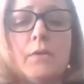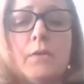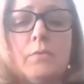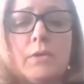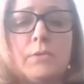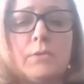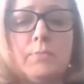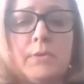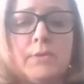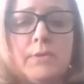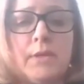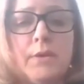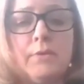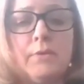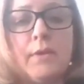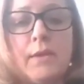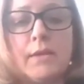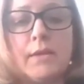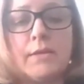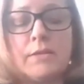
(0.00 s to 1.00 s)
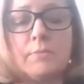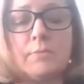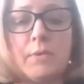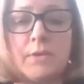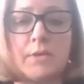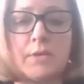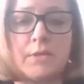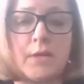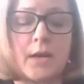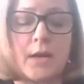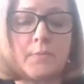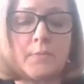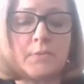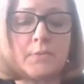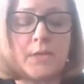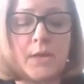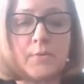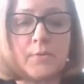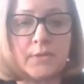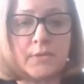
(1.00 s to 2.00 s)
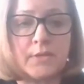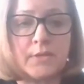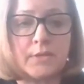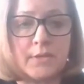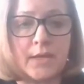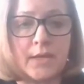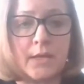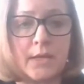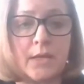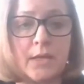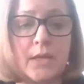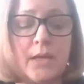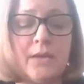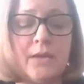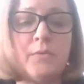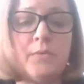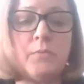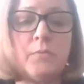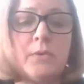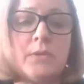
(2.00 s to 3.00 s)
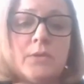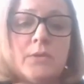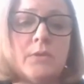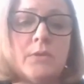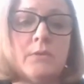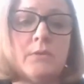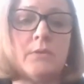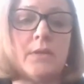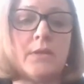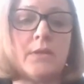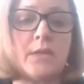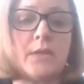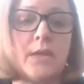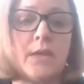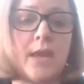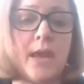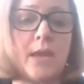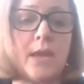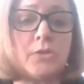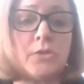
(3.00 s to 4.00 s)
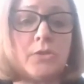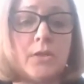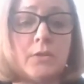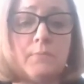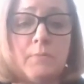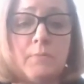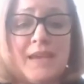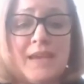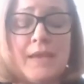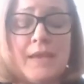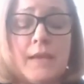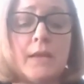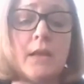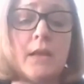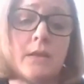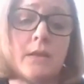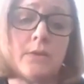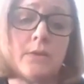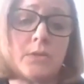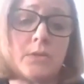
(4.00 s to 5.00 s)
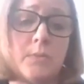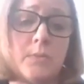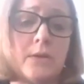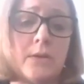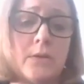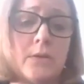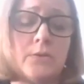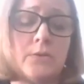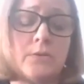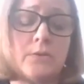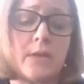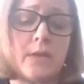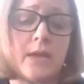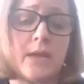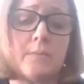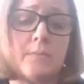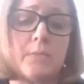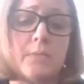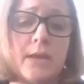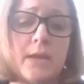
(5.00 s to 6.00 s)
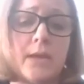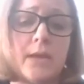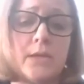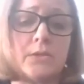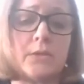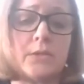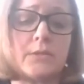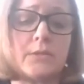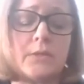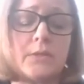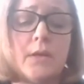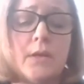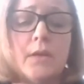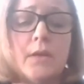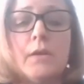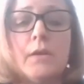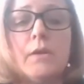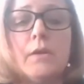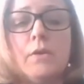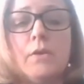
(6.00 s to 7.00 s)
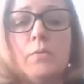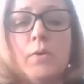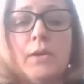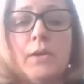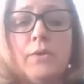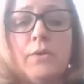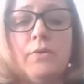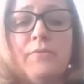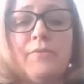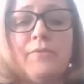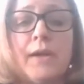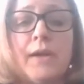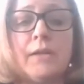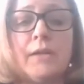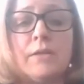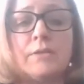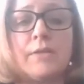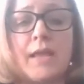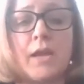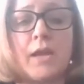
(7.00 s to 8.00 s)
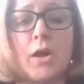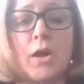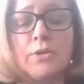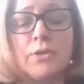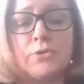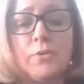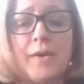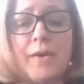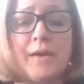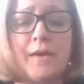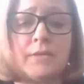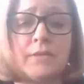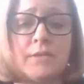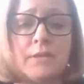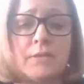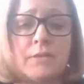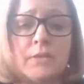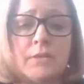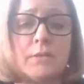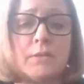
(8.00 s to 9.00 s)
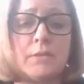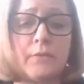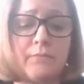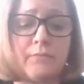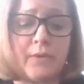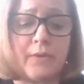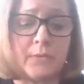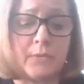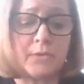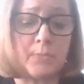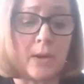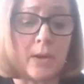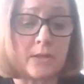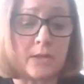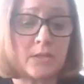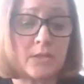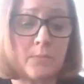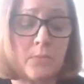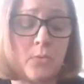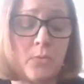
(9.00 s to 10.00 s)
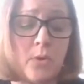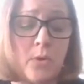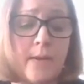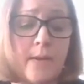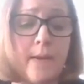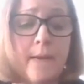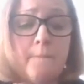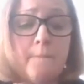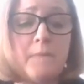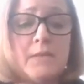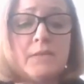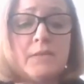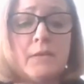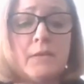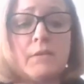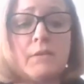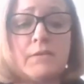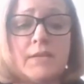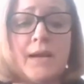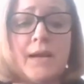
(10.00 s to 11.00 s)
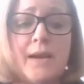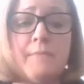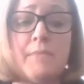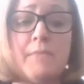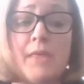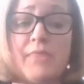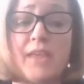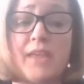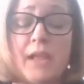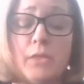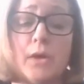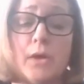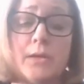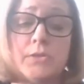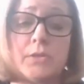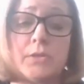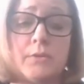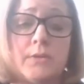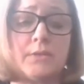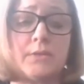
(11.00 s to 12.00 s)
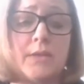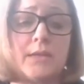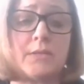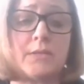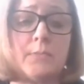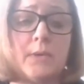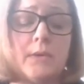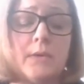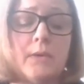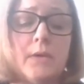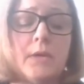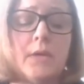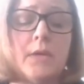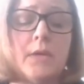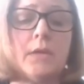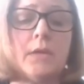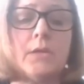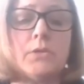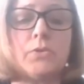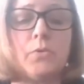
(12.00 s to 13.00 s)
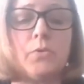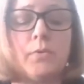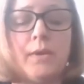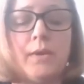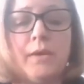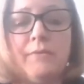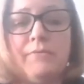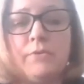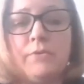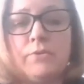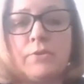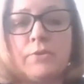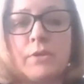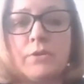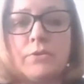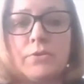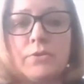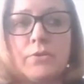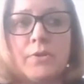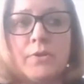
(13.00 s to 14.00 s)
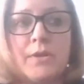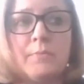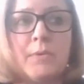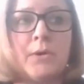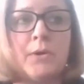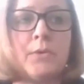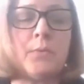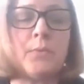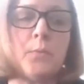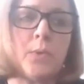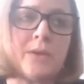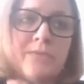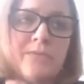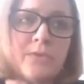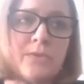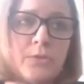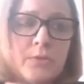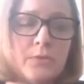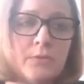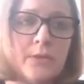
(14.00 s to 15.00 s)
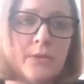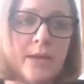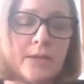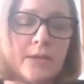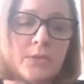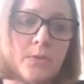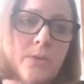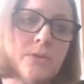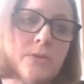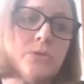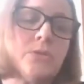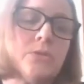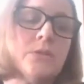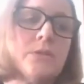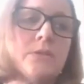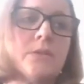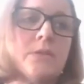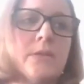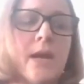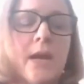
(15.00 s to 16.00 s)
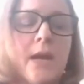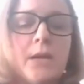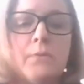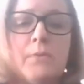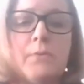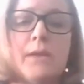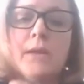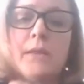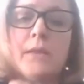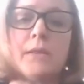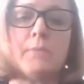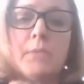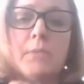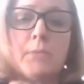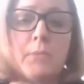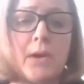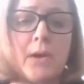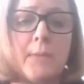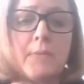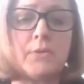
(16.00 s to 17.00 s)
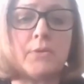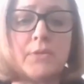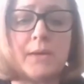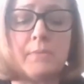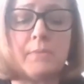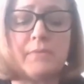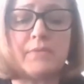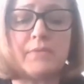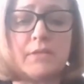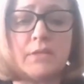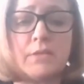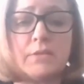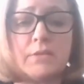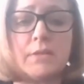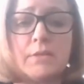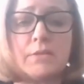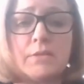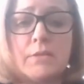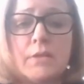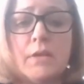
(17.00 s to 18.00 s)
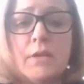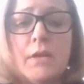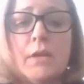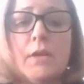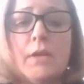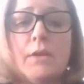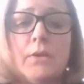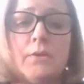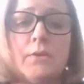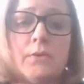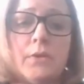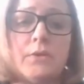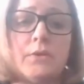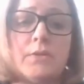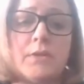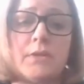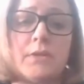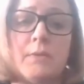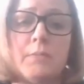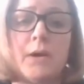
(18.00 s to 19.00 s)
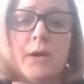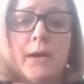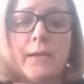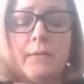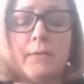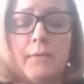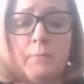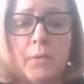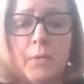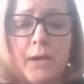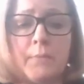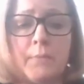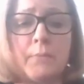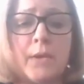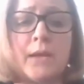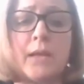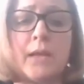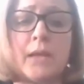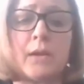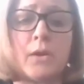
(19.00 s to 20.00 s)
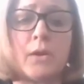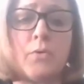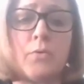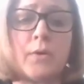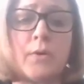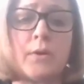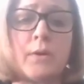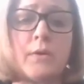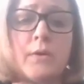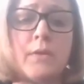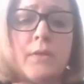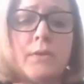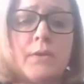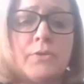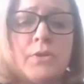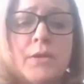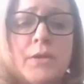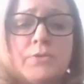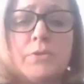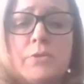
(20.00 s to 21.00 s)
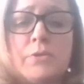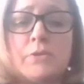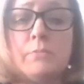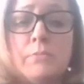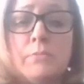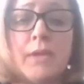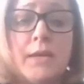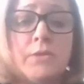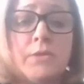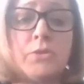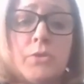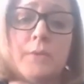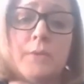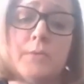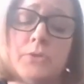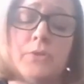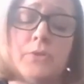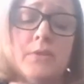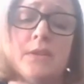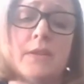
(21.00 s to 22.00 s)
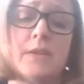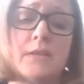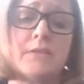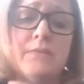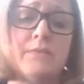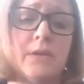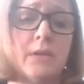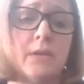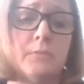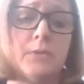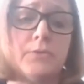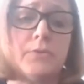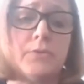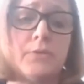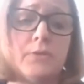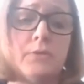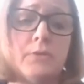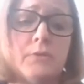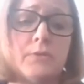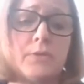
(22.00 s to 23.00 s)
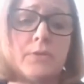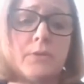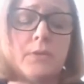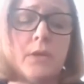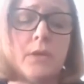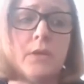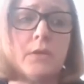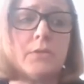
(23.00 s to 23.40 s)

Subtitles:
What's particularly nice about the startup sequence is that even when the student is engaged in beginning their experience using the applications, what you'll find is they also have assistance from Respondus support up until the time that they launch their assessment. So if there's a concern about what if the student has questions and how do we get them the proper type of assistance, you'll notice in the bottom right-hand corner, there's also some nice troubleshooting that's available to students.